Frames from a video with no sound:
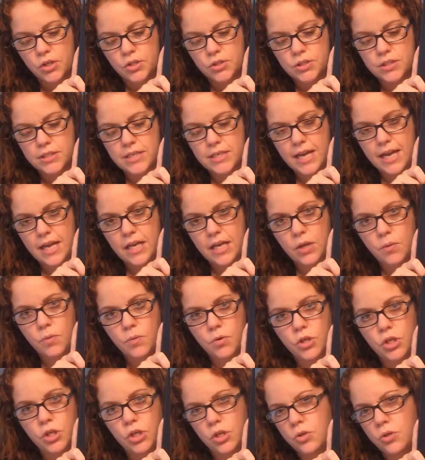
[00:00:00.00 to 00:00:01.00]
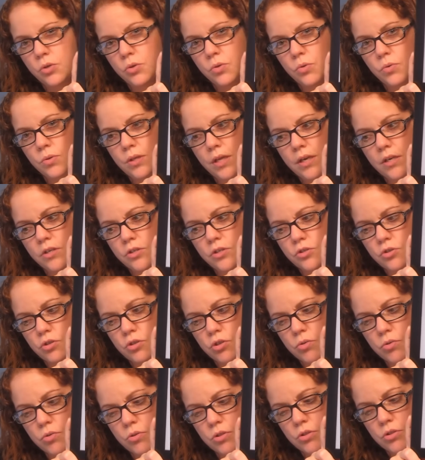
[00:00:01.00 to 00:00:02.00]
Today you are you, that is
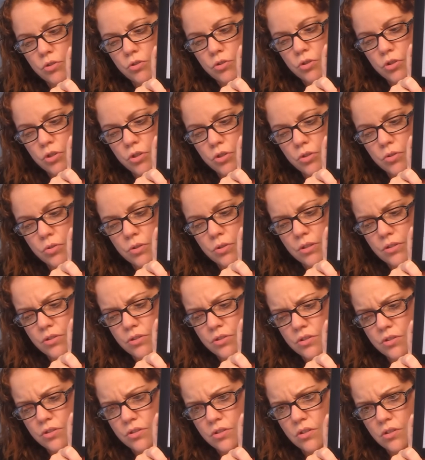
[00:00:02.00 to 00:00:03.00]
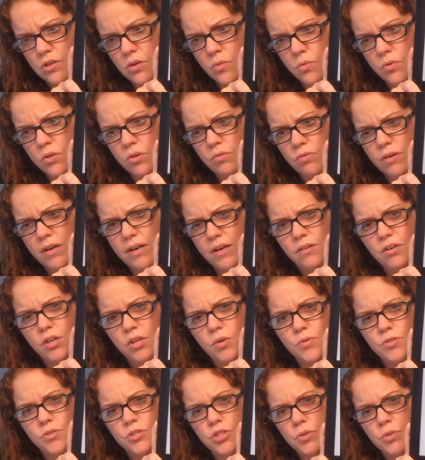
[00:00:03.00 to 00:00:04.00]
true than true. There's no one around
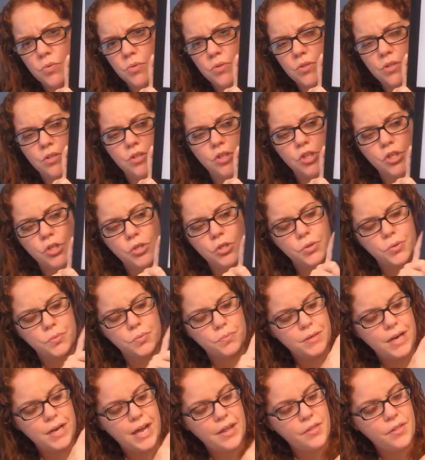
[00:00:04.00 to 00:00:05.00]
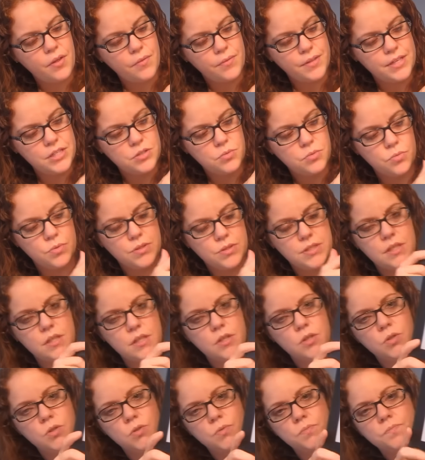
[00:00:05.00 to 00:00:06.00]
who is youer than you. But I thought this one was a
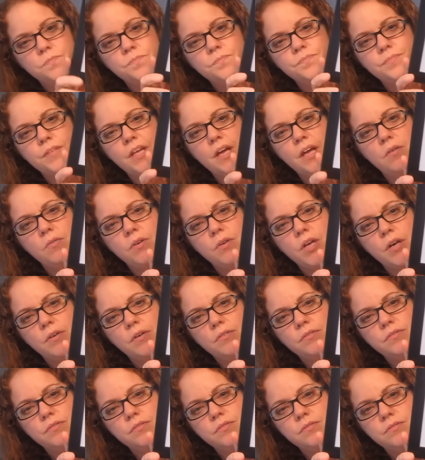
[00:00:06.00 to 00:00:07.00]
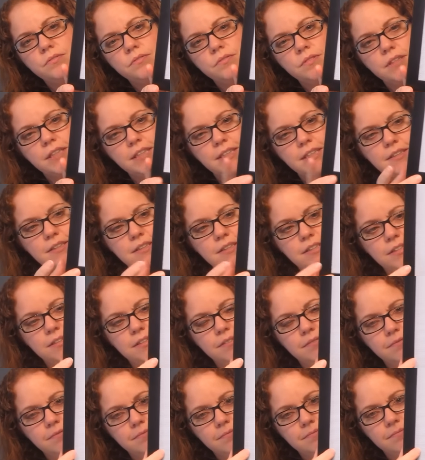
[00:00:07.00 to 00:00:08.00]
little, I don't know. It's
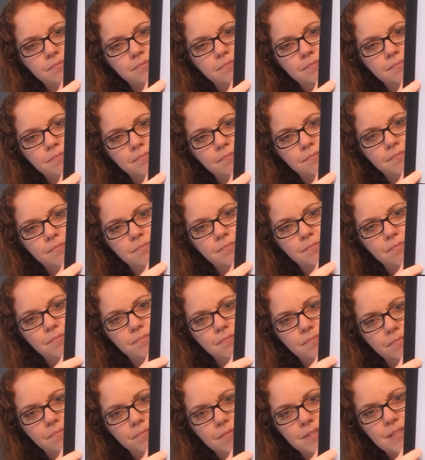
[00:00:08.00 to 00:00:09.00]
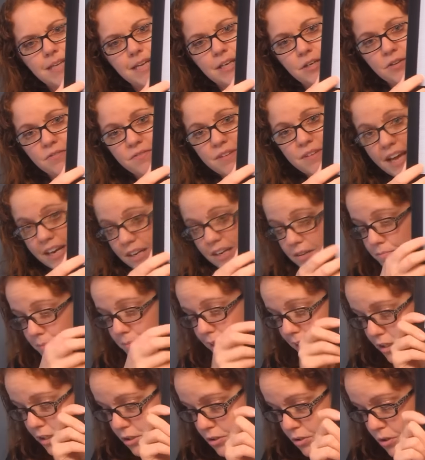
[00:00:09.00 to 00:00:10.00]
saying you've got to
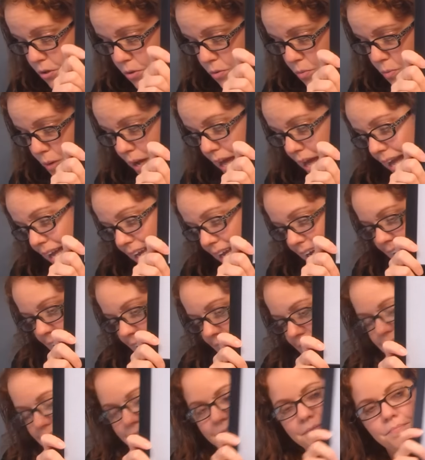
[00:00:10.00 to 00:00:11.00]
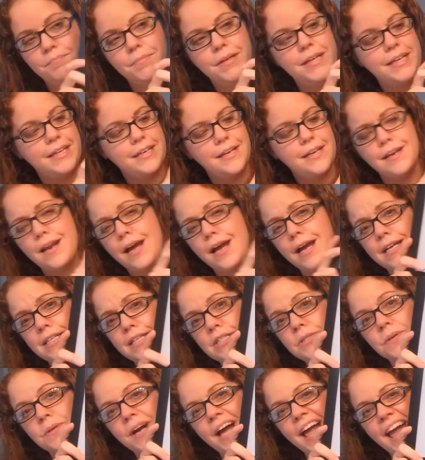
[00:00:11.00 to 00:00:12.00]
make your own way kind of but in a
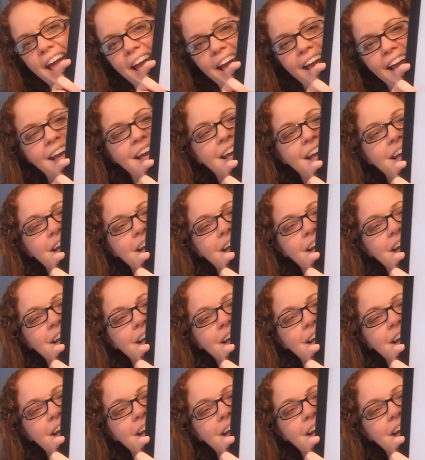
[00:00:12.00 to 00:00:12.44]
nice way